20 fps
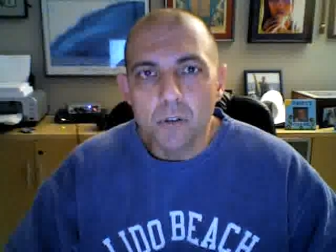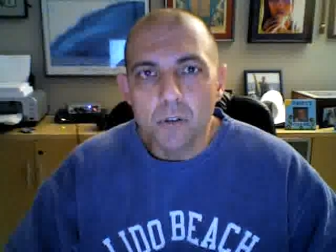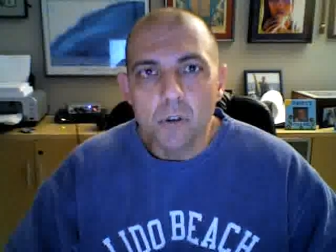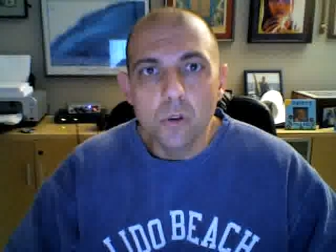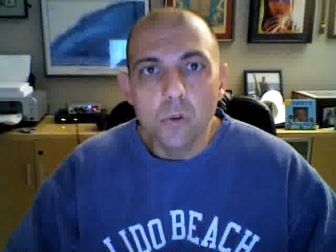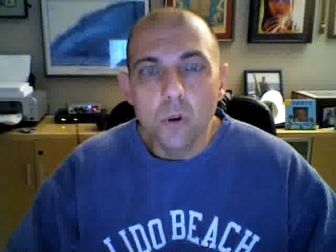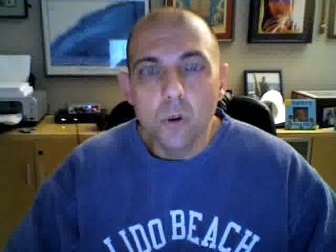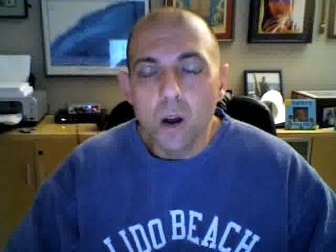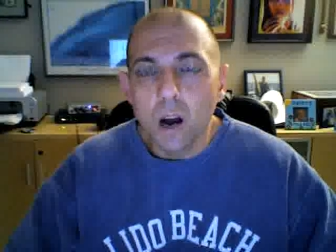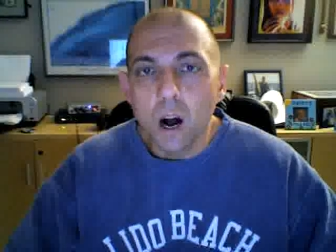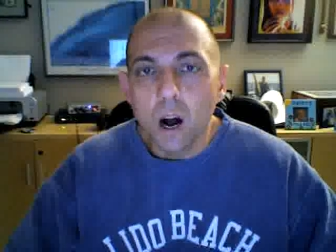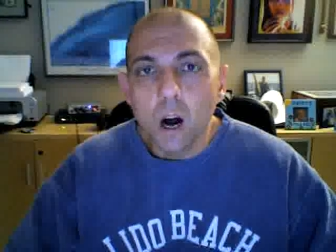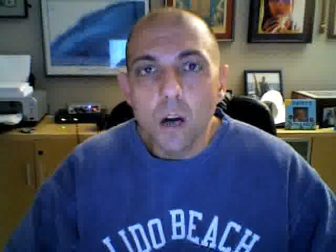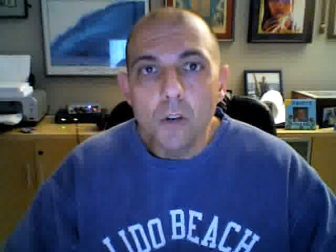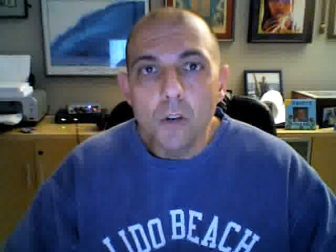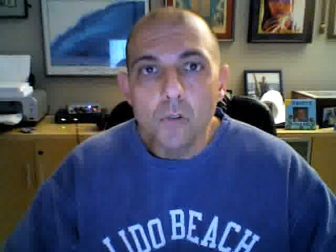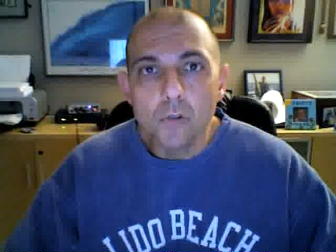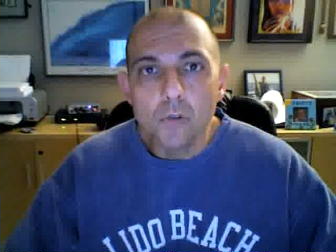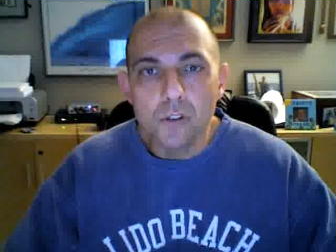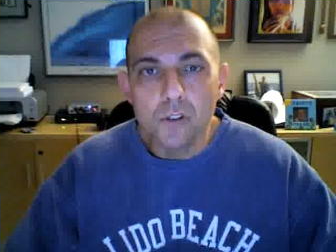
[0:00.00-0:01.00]
to
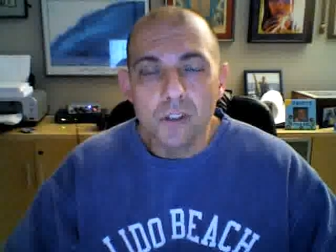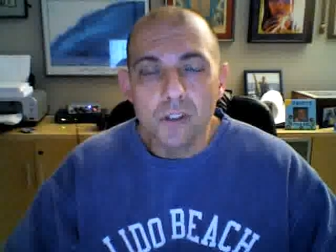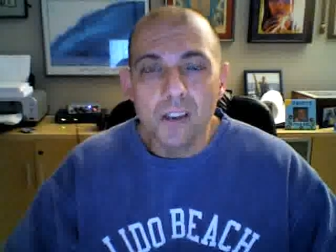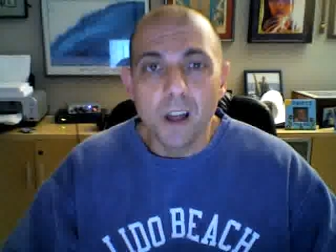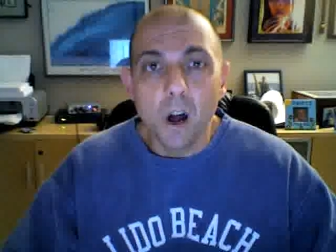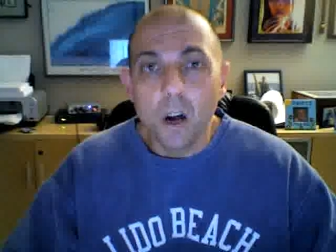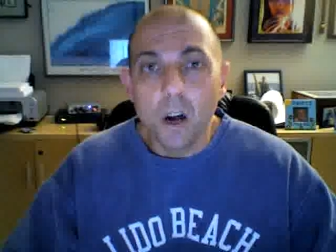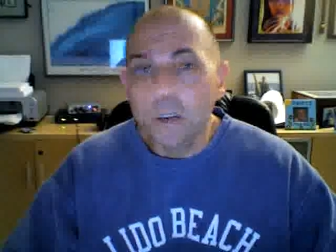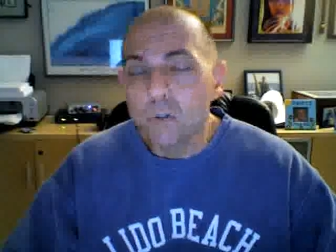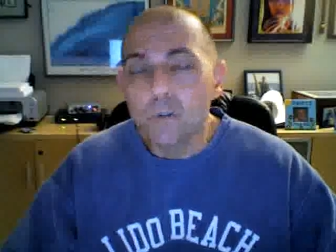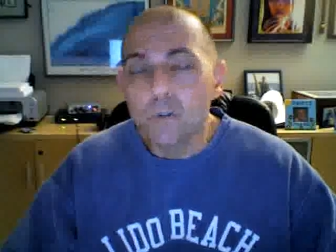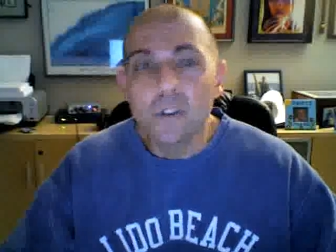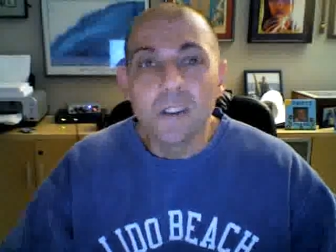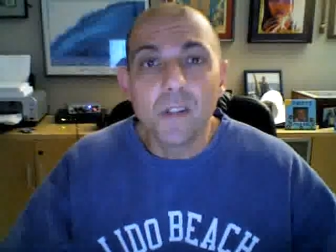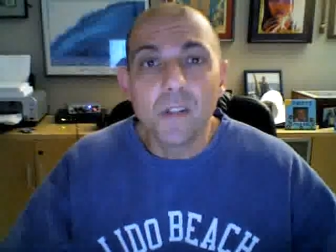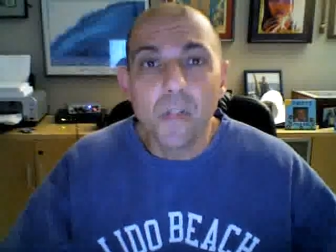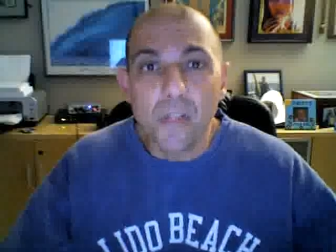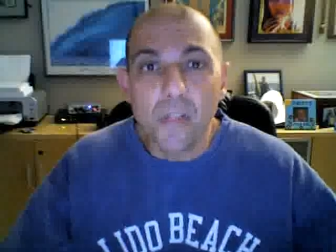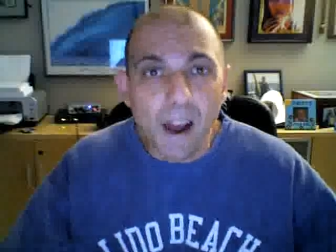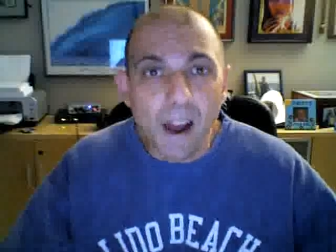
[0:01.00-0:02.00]
hundreds and hundreds
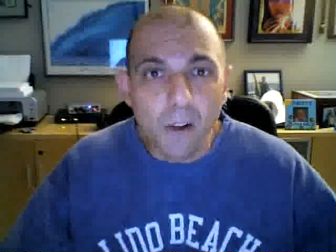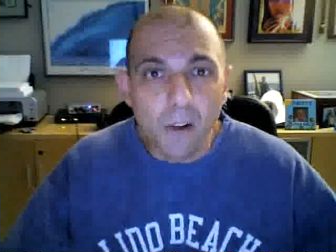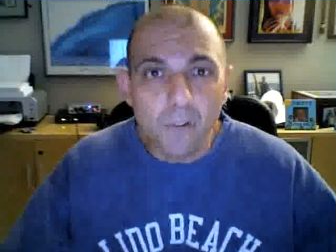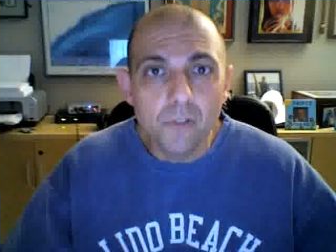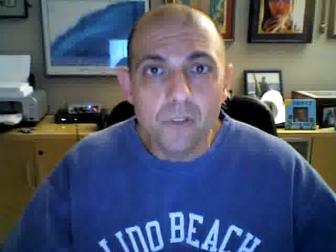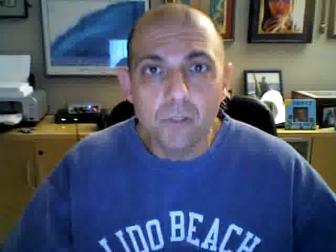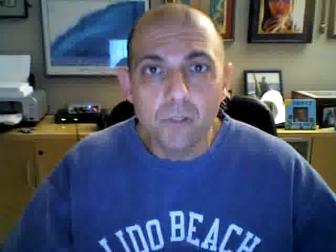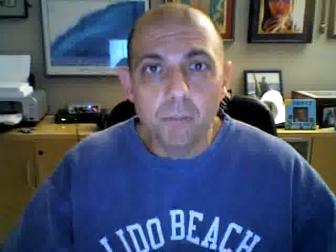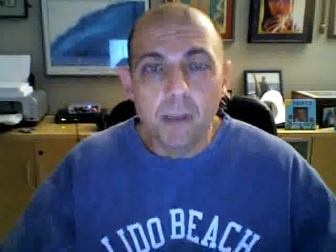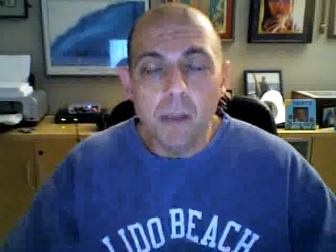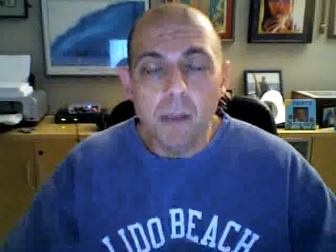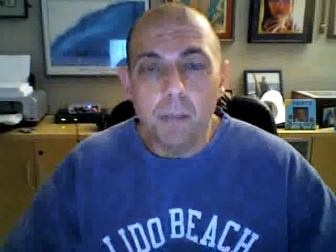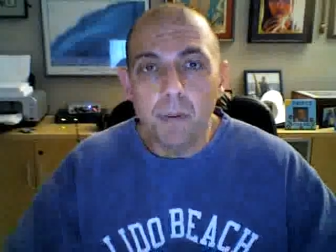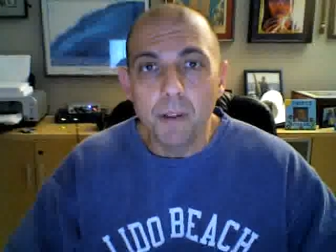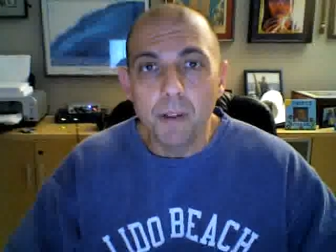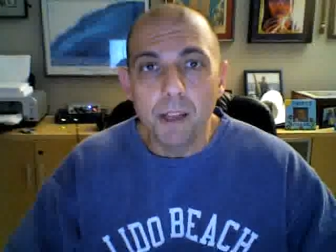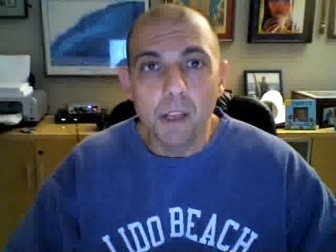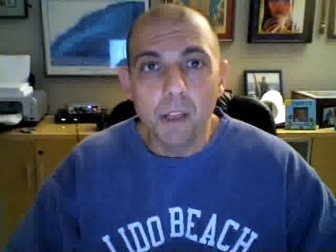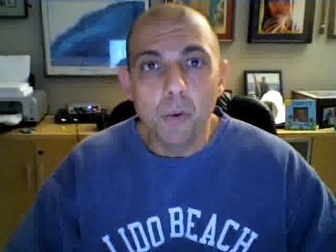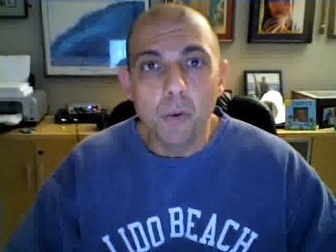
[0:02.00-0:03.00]
and thousands of people
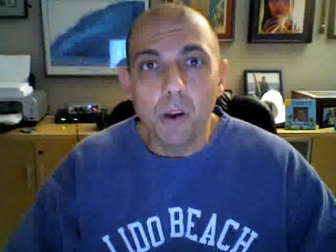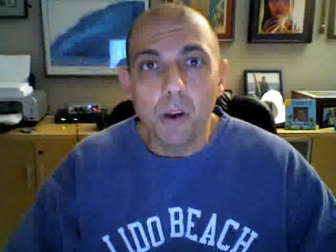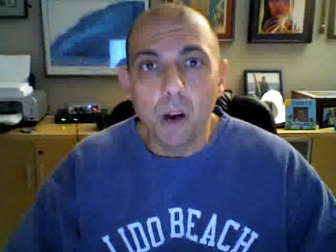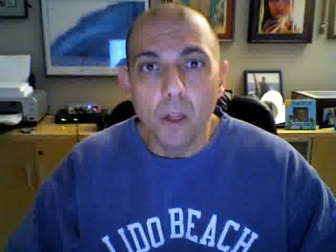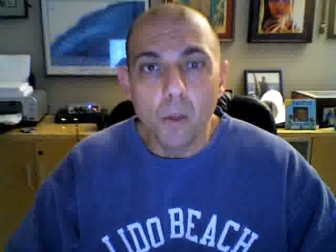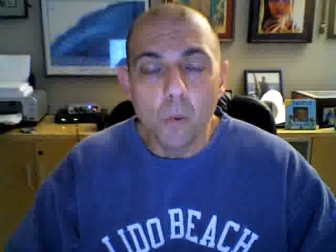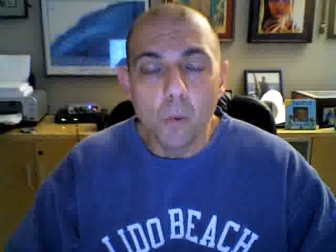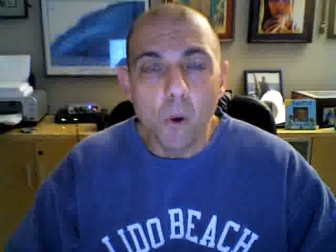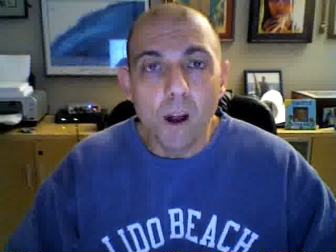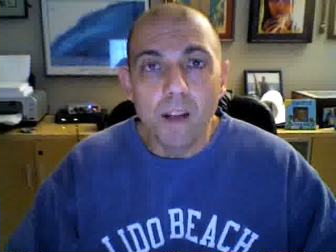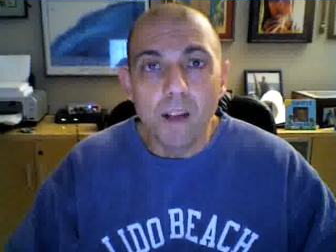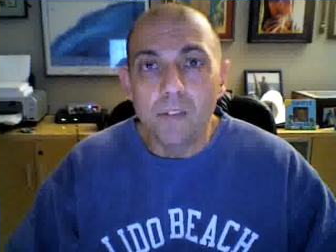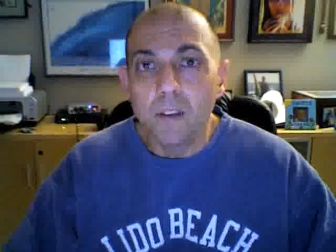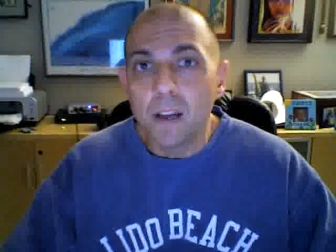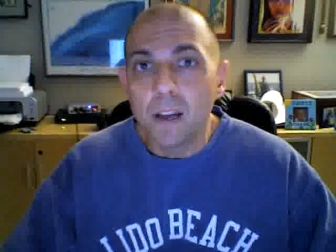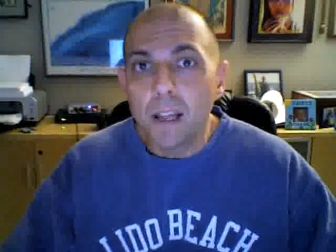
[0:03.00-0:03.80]
that you would otherwise